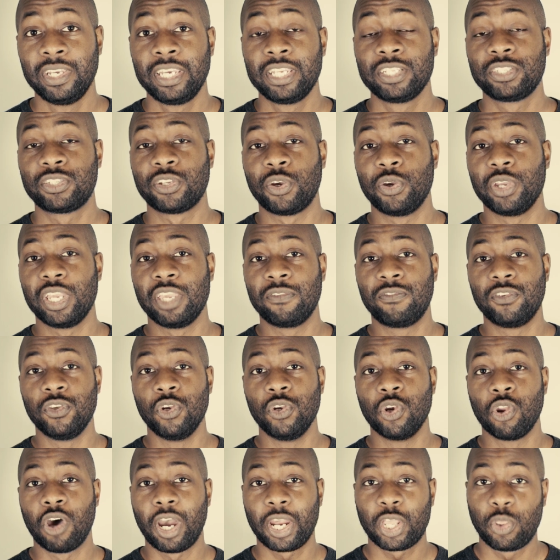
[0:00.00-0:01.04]
So if you
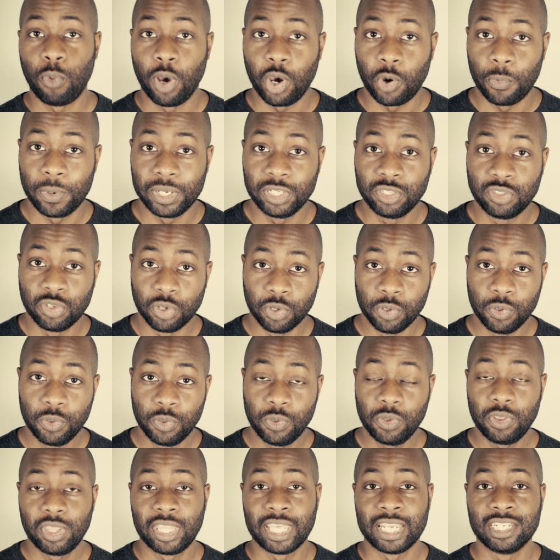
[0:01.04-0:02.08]
like the work we do,
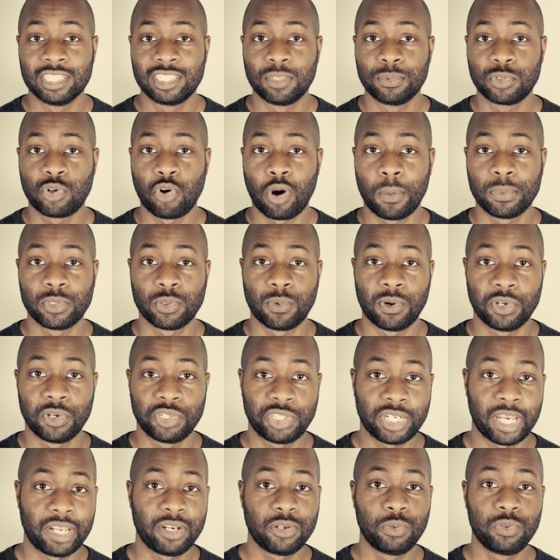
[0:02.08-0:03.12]
then subscribe to our
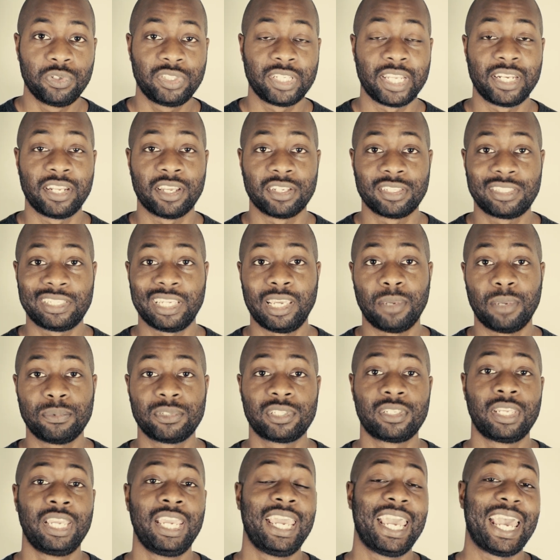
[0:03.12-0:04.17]
channel, send us tips,
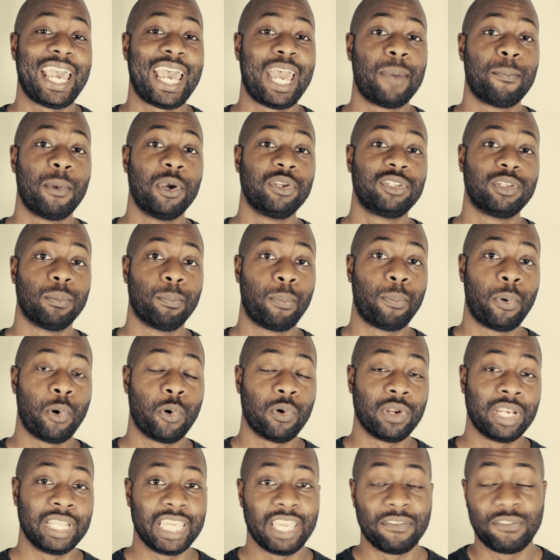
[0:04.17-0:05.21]
and most
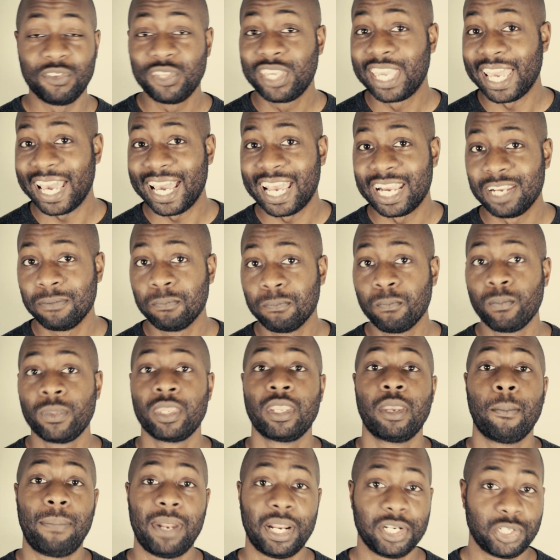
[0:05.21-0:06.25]
importantly, if you can,
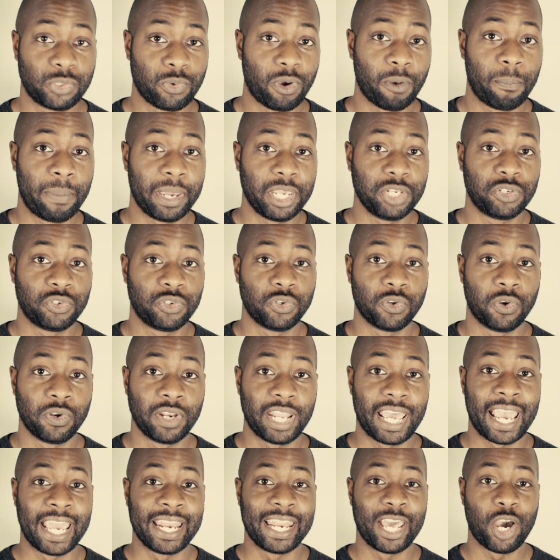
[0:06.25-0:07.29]
pledge to our Patreon
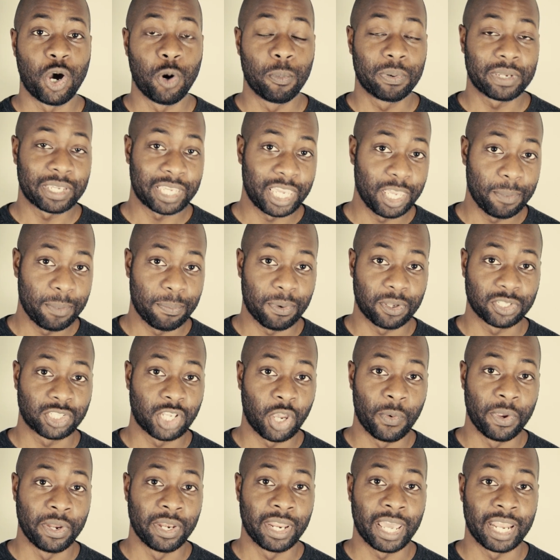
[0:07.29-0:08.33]
and help keep us
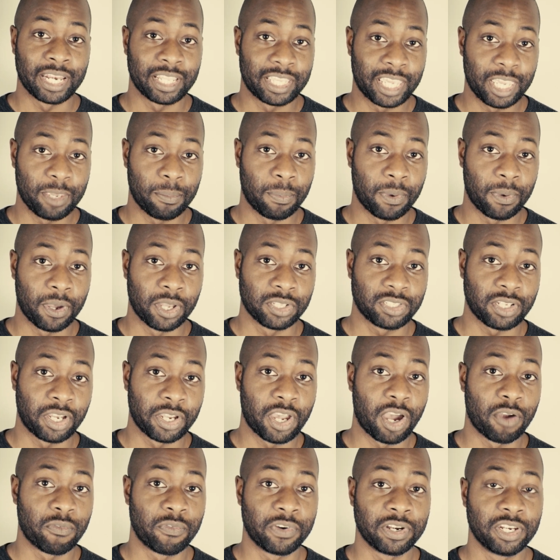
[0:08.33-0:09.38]
going and keep us
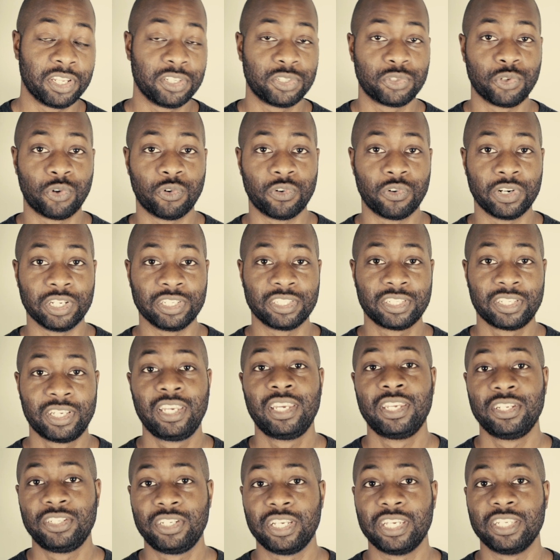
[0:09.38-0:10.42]
uncovering these stories.
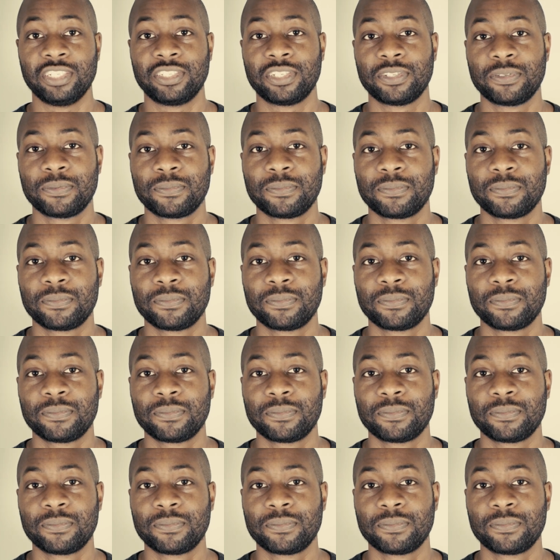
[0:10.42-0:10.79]
Cheers.